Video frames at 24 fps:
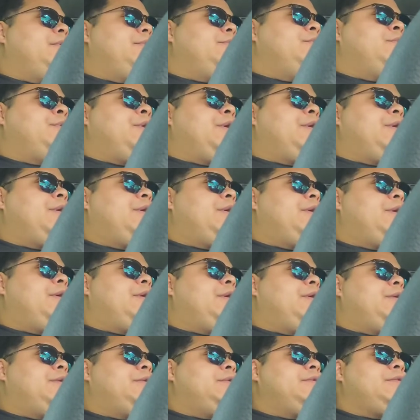
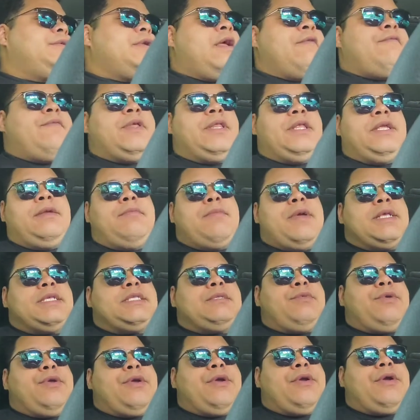Girl, I feel it in my
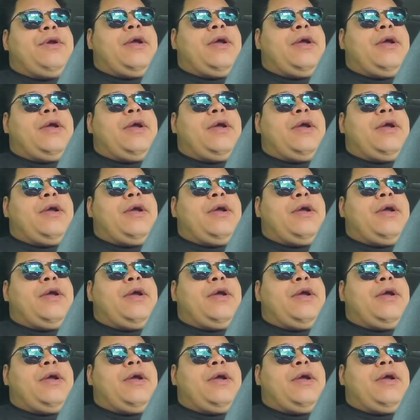spirit, girl.